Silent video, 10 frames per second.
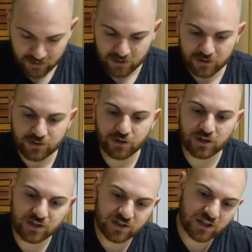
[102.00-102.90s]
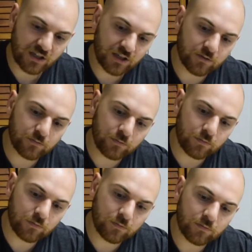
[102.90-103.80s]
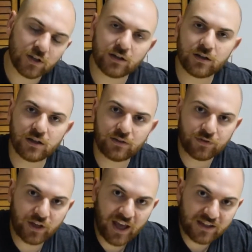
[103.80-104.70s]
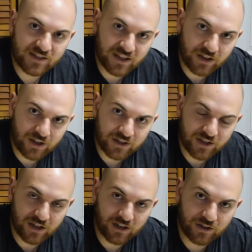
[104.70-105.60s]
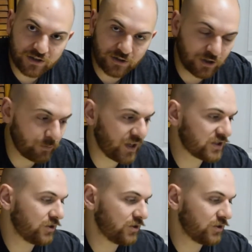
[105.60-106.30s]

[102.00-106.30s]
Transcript: So you can see, if you can see, there's a little bit.